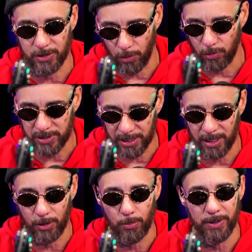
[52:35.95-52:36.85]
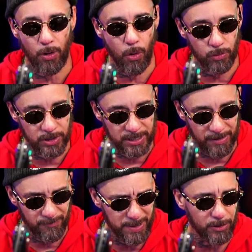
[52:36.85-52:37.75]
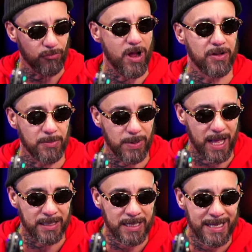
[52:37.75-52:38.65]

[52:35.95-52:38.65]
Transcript: those that are a little bit older and have been around the block,